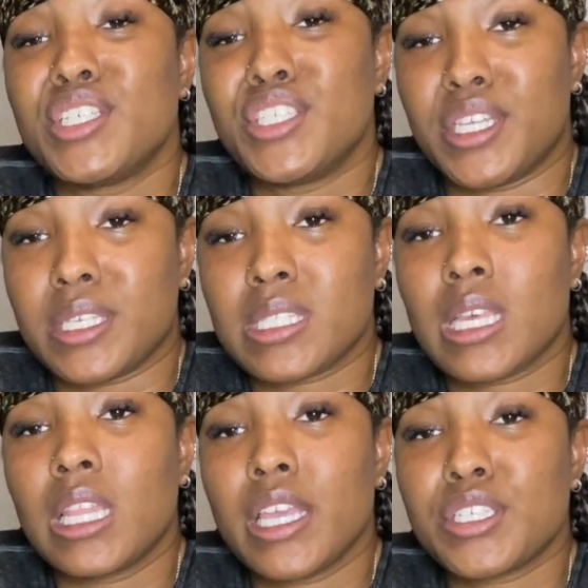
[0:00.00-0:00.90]
Chinxx
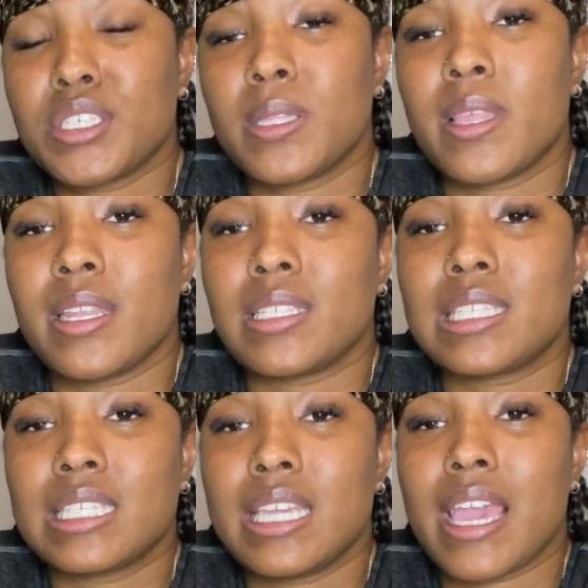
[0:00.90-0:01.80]
Collection. That is
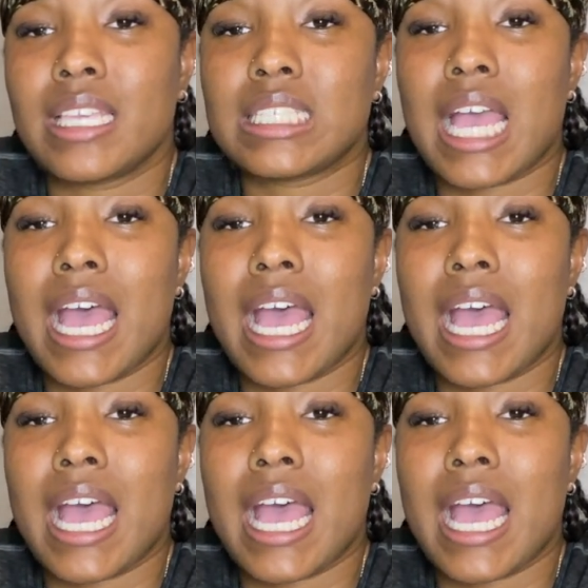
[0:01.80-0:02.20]
Chinxx